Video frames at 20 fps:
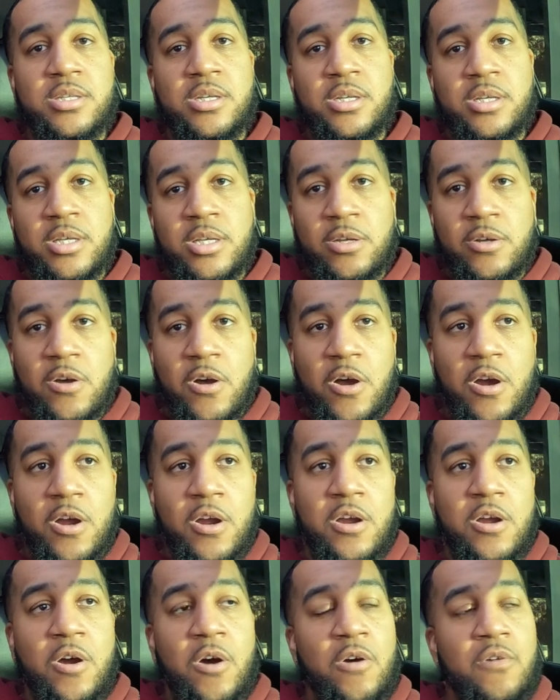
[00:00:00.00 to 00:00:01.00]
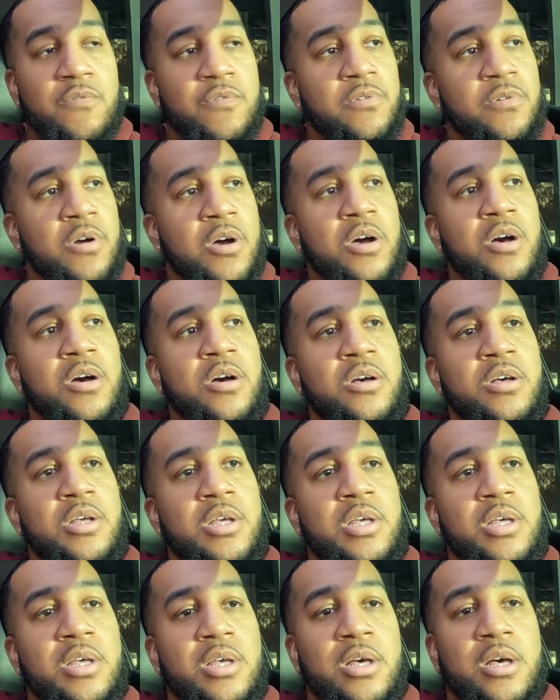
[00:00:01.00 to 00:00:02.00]
a good car overall.
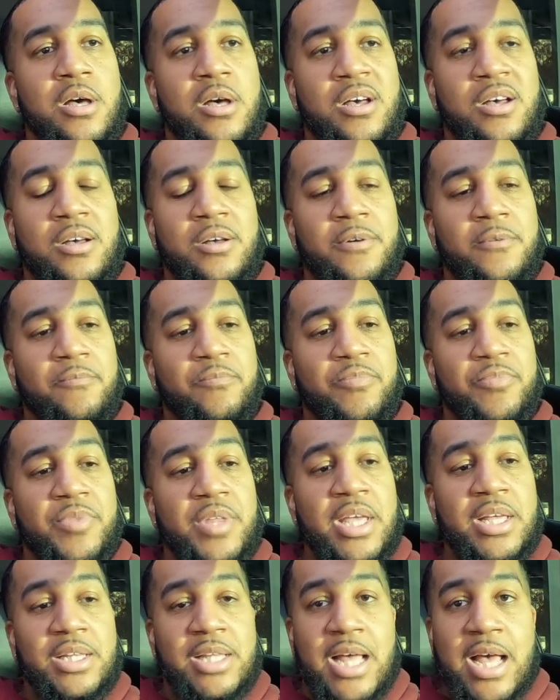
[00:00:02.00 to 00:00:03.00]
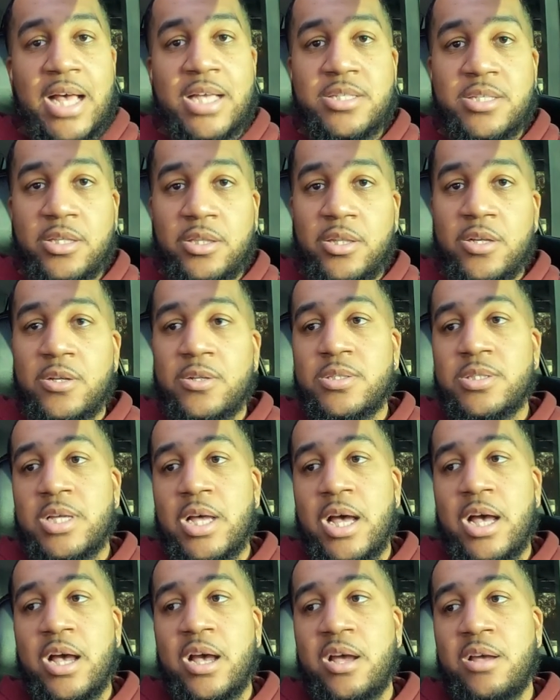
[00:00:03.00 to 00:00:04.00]
They last a long
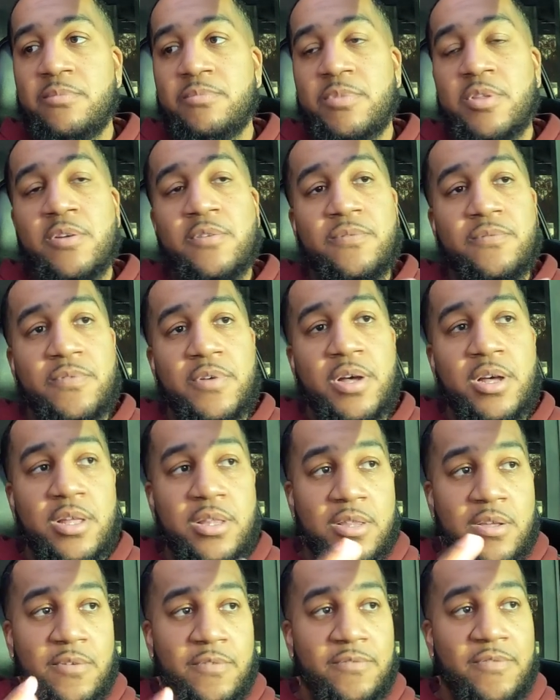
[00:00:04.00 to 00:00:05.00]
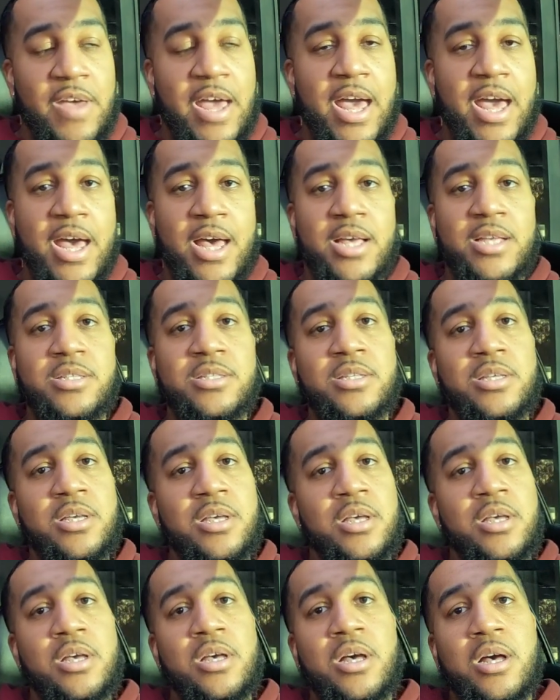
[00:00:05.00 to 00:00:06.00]
time, they're fun, they're fast,
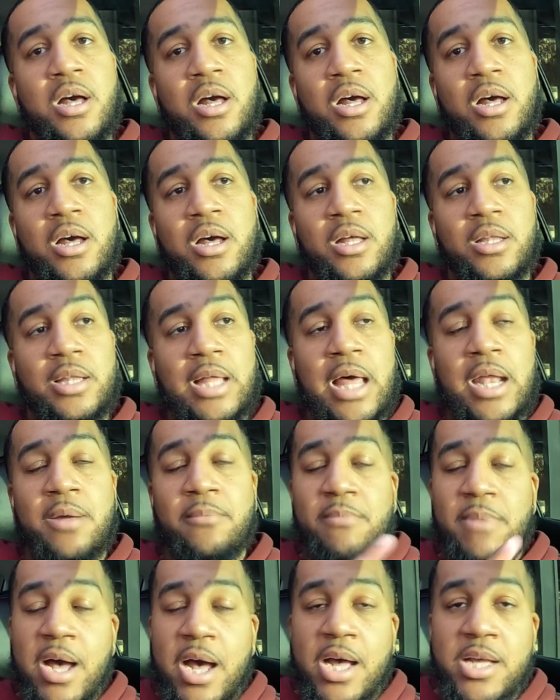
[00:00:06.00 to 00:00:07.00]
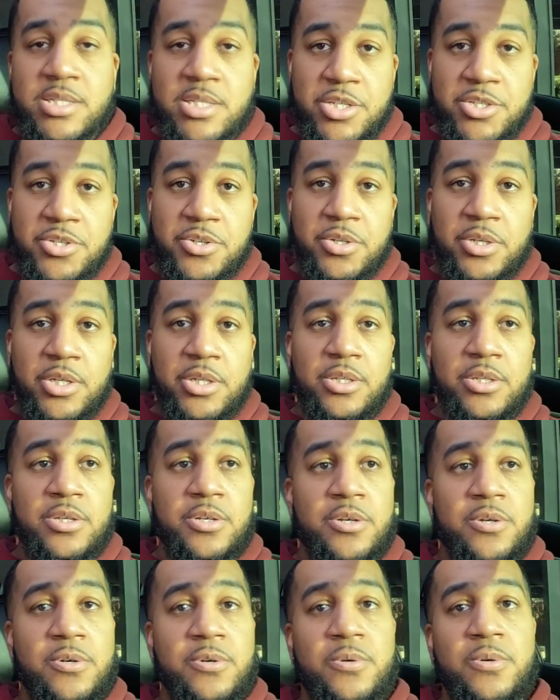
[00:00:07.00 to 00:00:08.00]
a lot of mods that you can
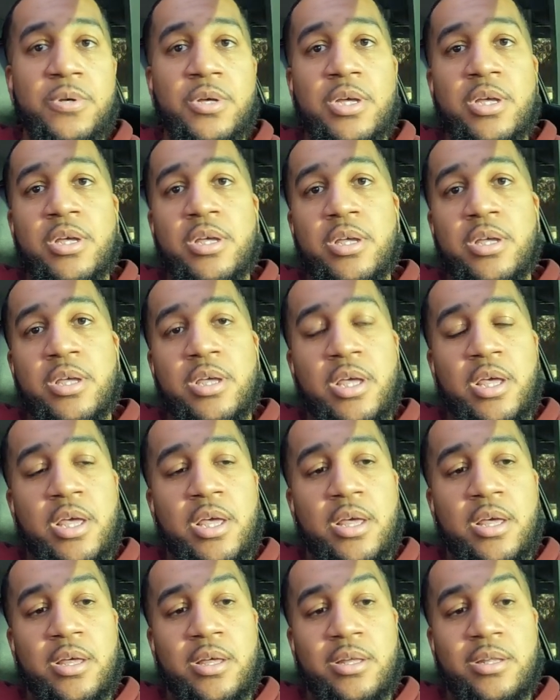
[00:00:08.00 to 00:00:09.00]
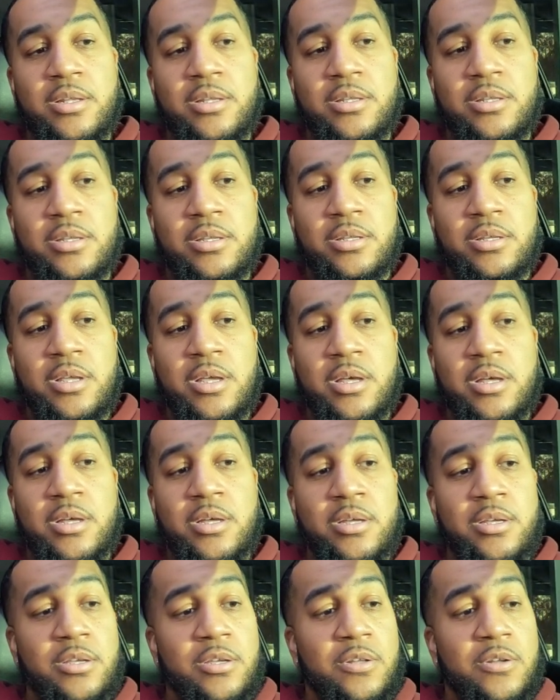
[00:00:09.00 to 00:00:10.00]
do, and yeah,
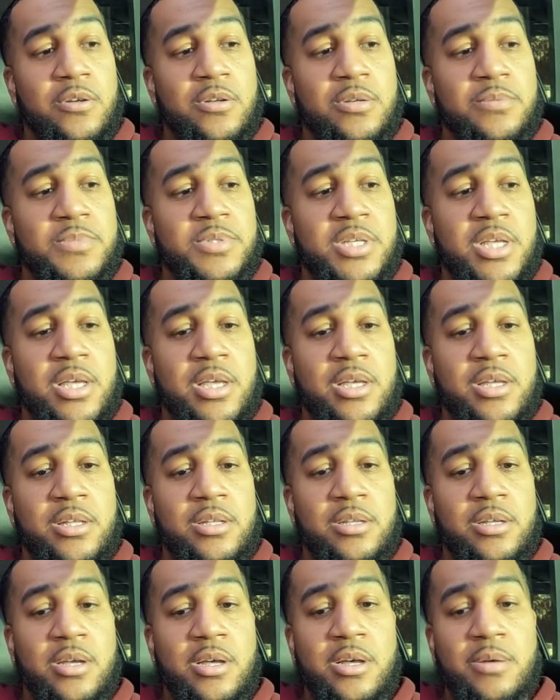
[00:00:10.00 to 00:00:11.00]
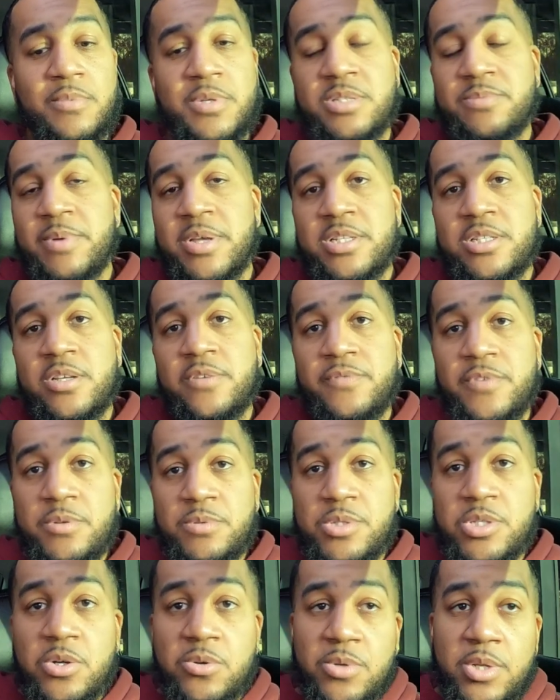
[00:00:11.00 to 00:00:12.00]
you know what I'm saying. Especially if you
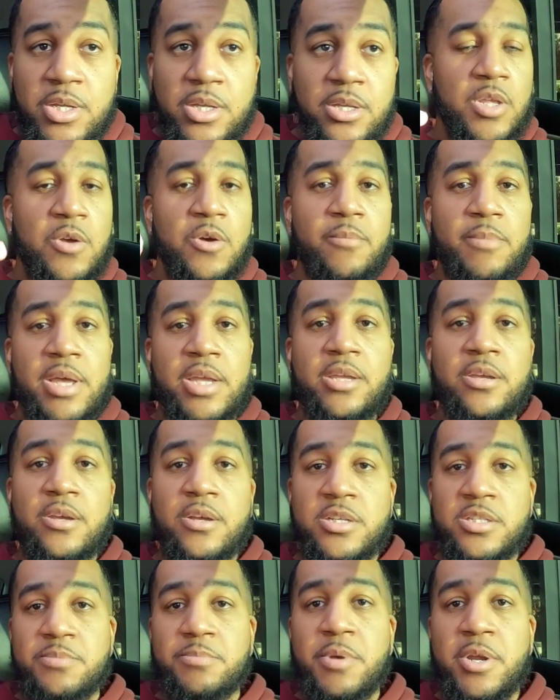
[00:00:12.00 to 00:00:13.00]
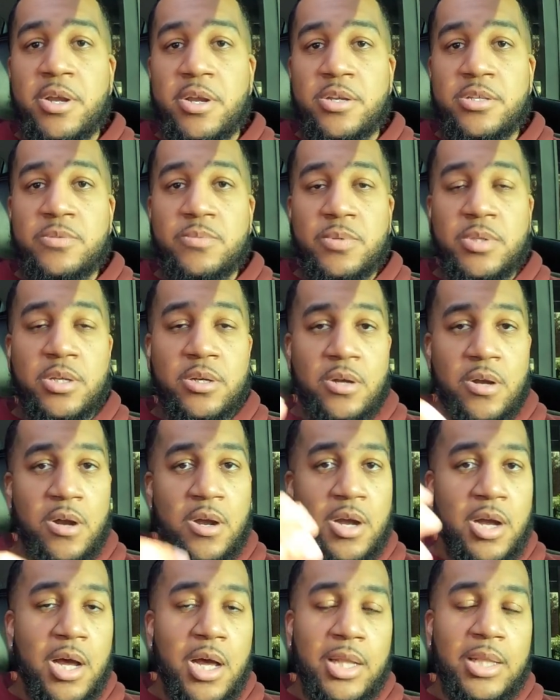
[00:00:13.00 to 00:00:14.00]
tune it, it'll make your experience with the
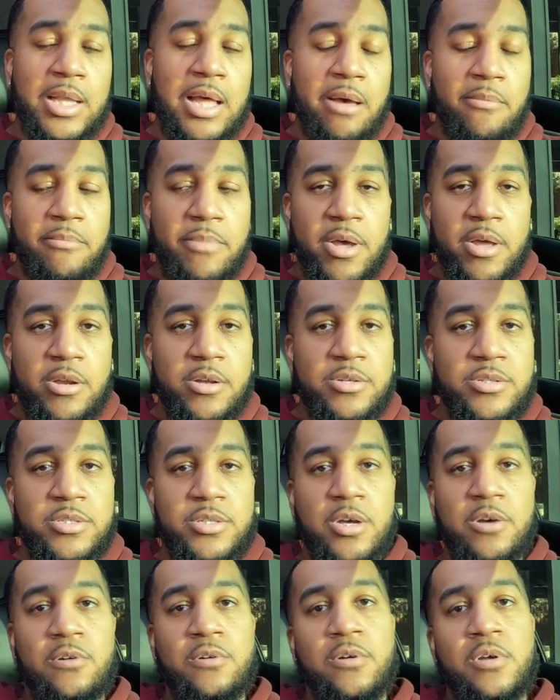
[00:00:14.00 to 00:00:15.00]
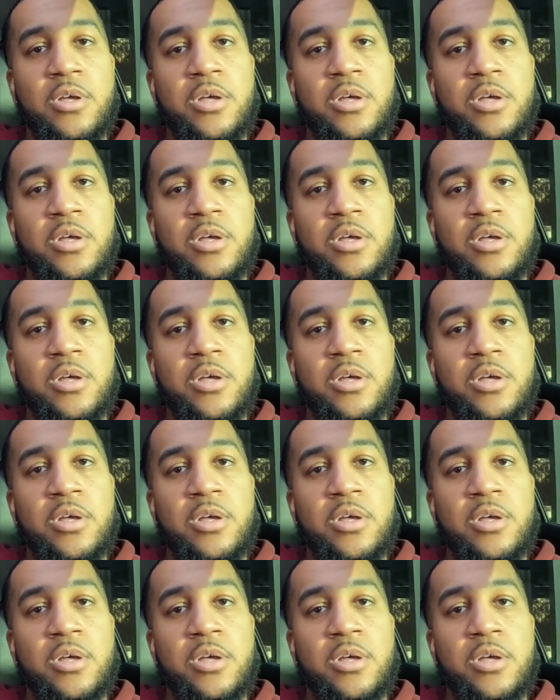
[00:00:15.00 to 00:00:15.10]
car a lot better. So